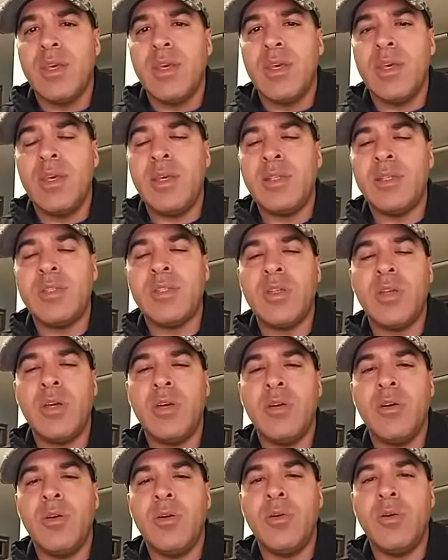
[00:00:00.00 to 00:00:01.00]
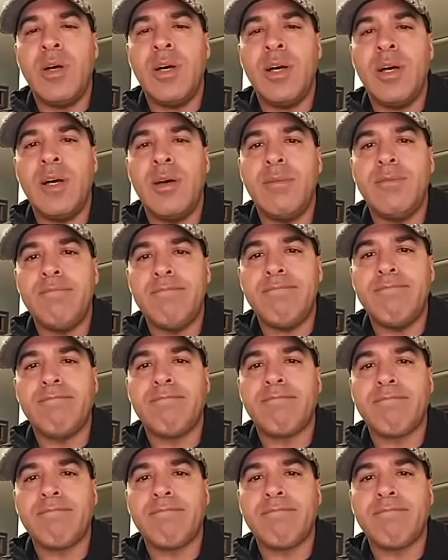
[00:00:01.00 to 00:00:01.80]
And so,